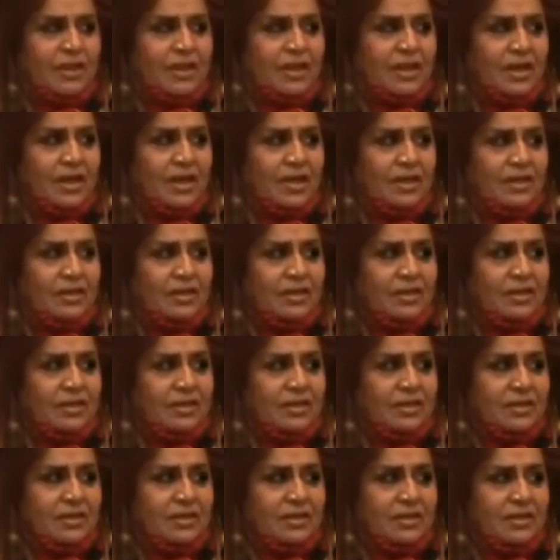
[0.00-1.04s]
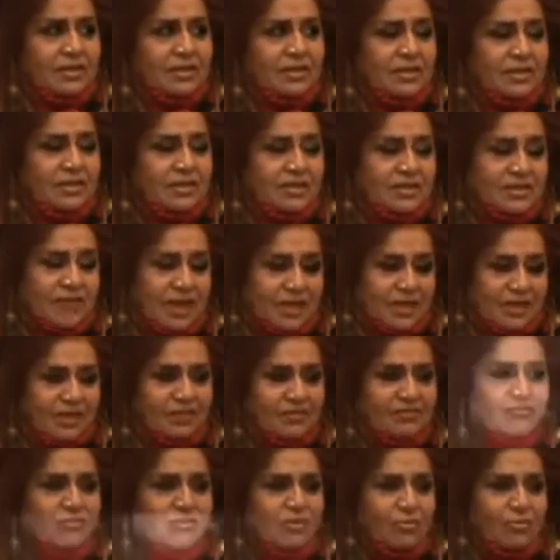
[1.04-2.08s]
and uh, starting
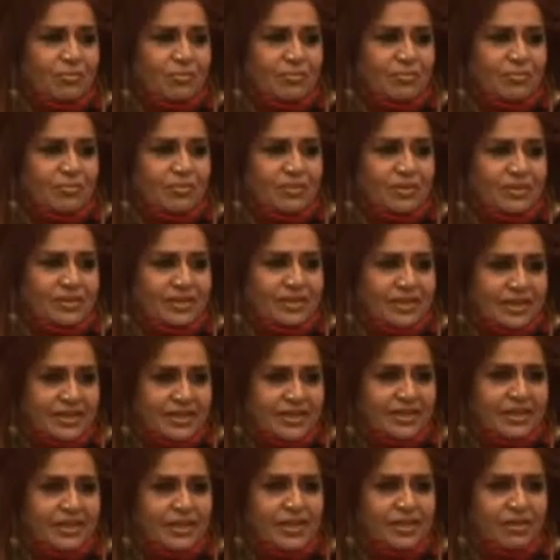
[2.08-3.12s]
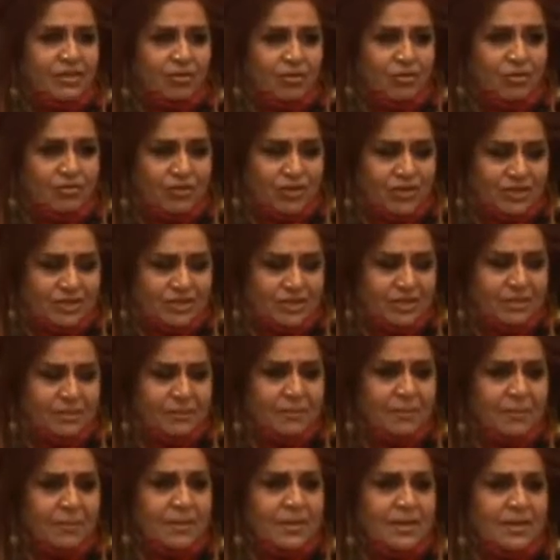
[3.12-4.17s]
from Delhi and all over India
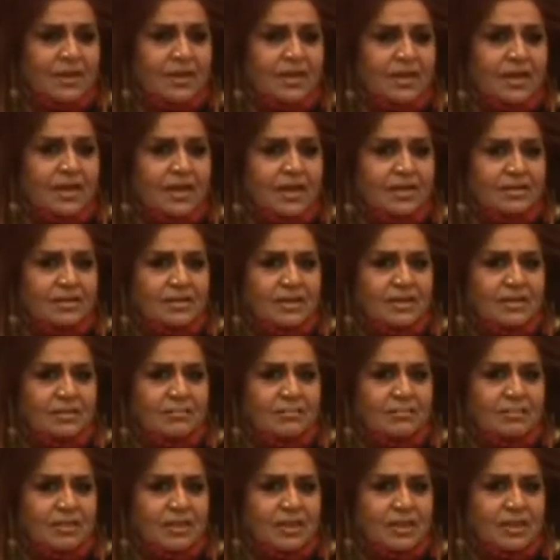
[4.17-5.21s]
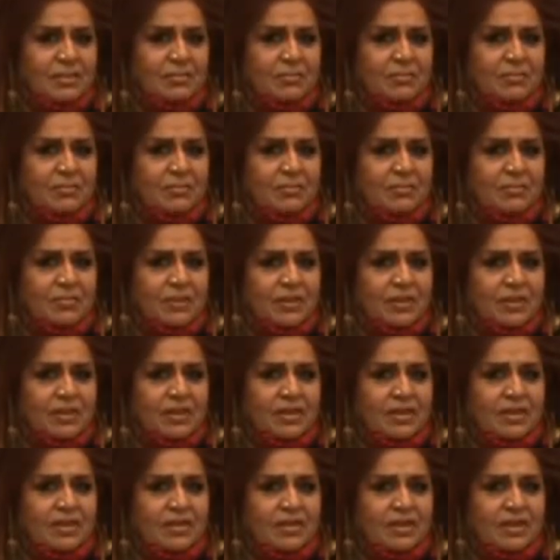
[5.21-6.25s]
and then became
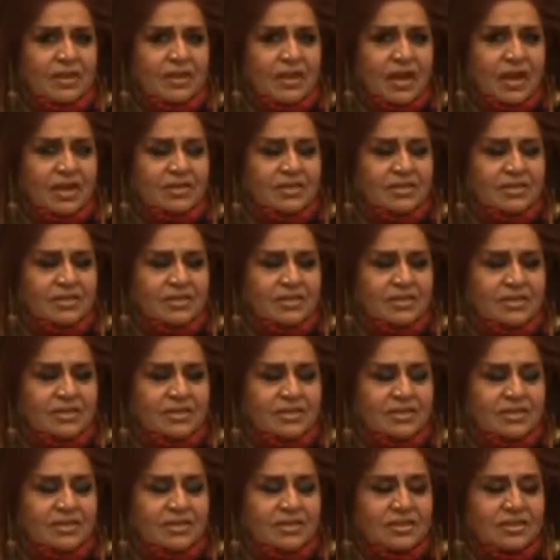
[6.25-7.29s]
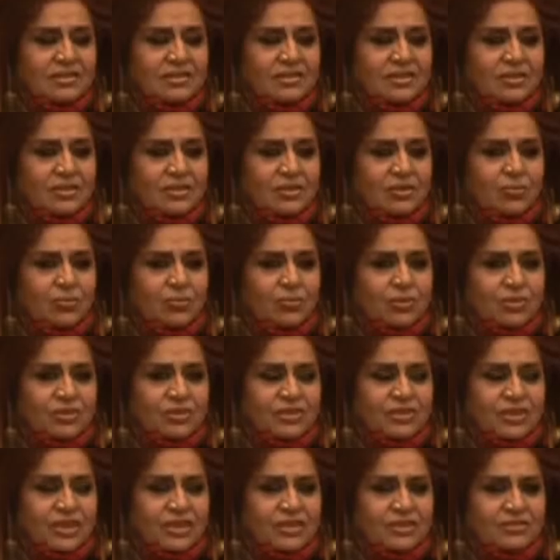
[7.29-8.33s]
the largest, uh, was
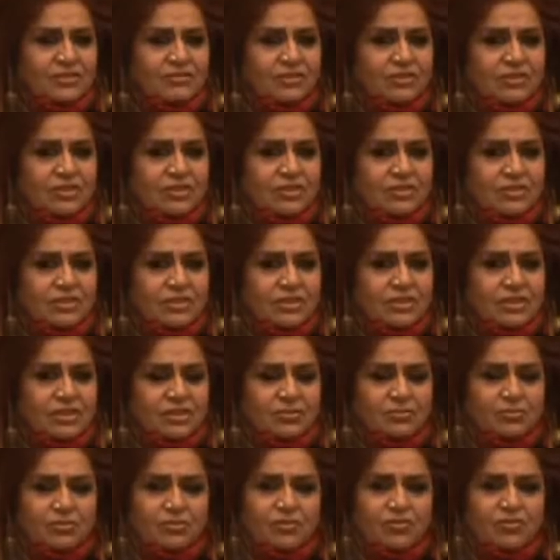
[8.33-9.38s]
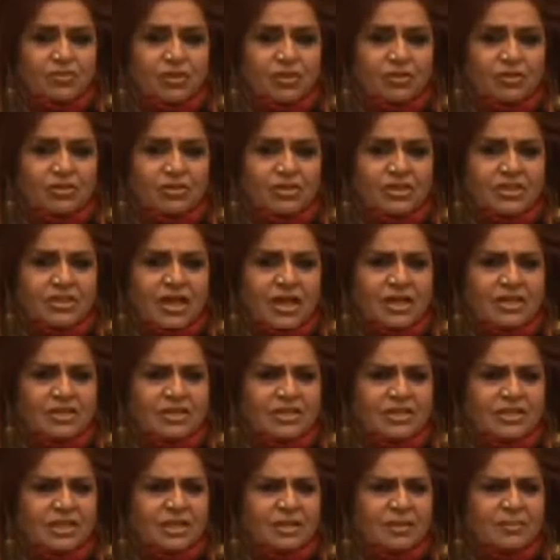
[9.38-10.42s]
sent for the Guinness Book of Records, the
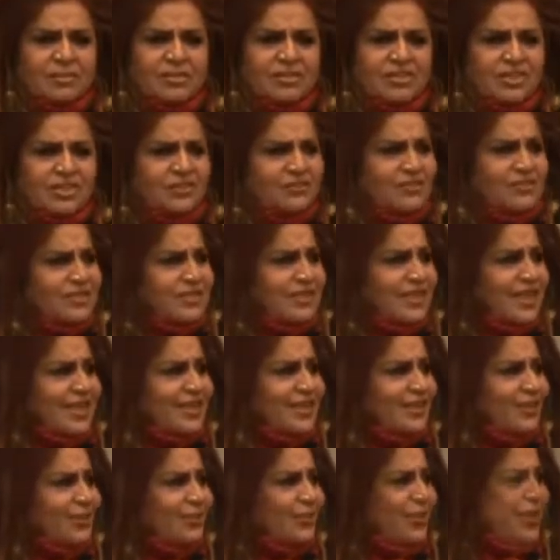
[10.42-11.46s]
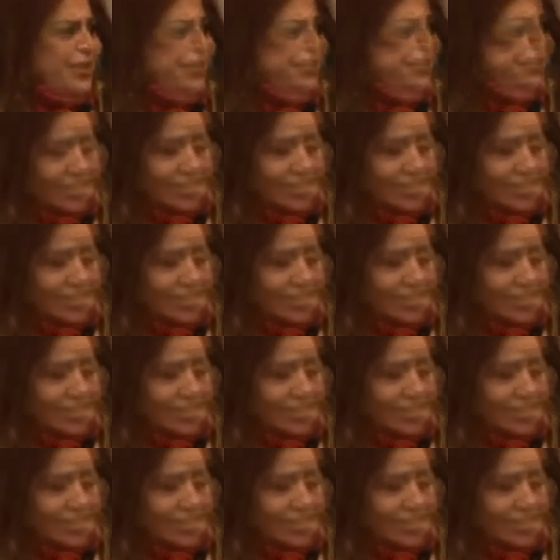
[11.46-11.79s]
largest herbal chain of its kind in the world.